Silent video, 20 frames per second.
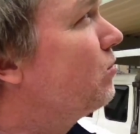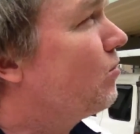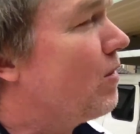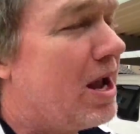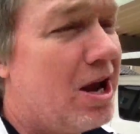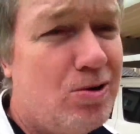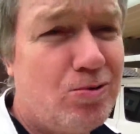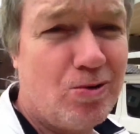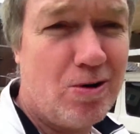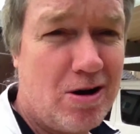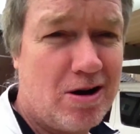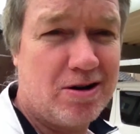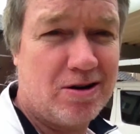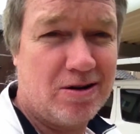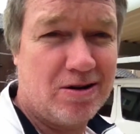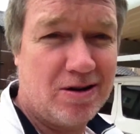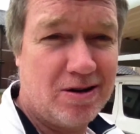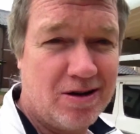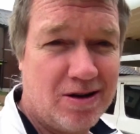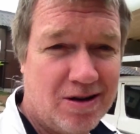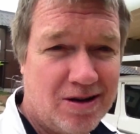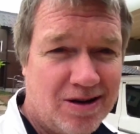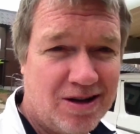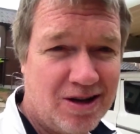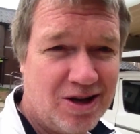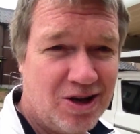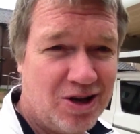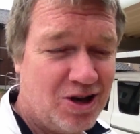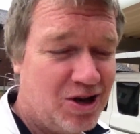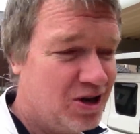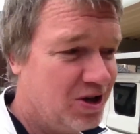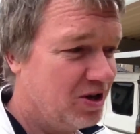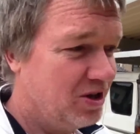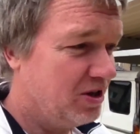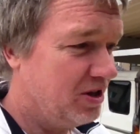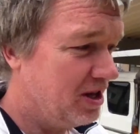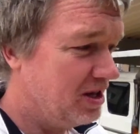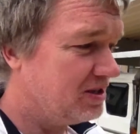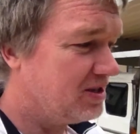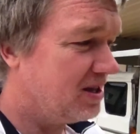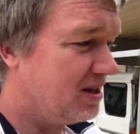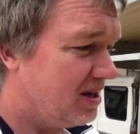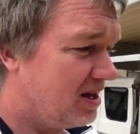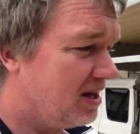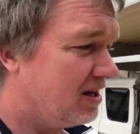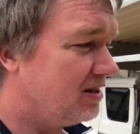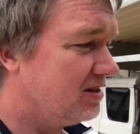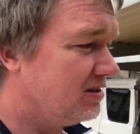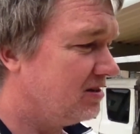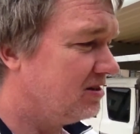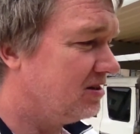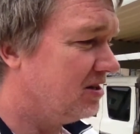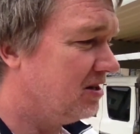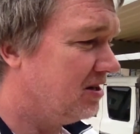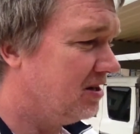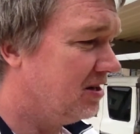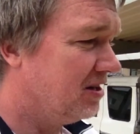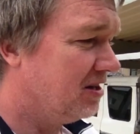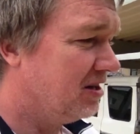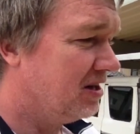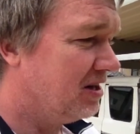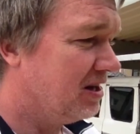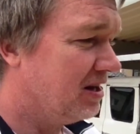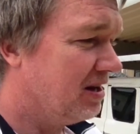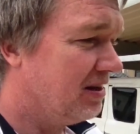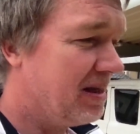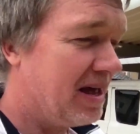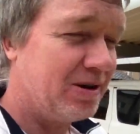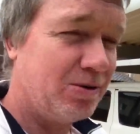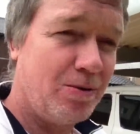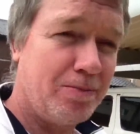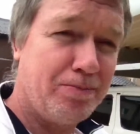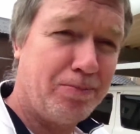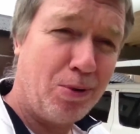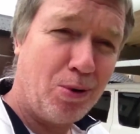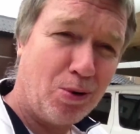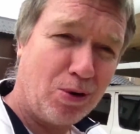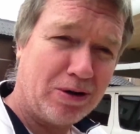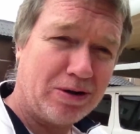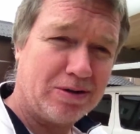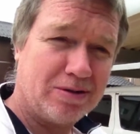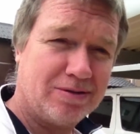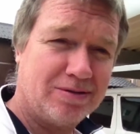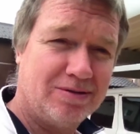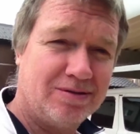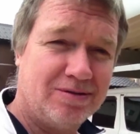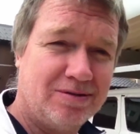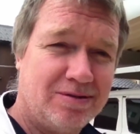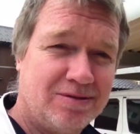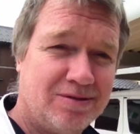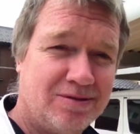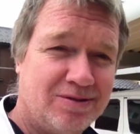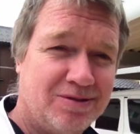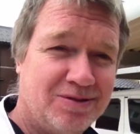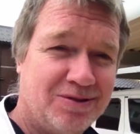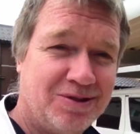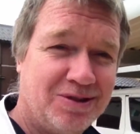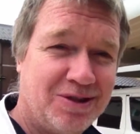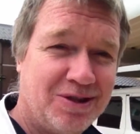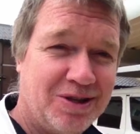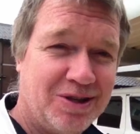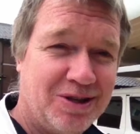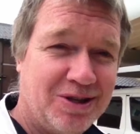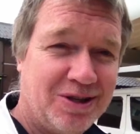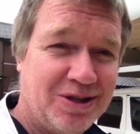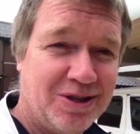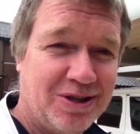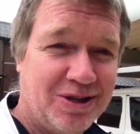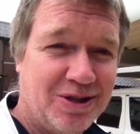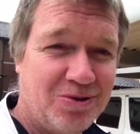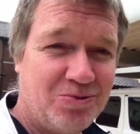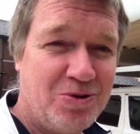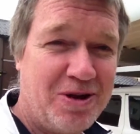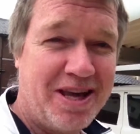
rainwater. These are things that are important. We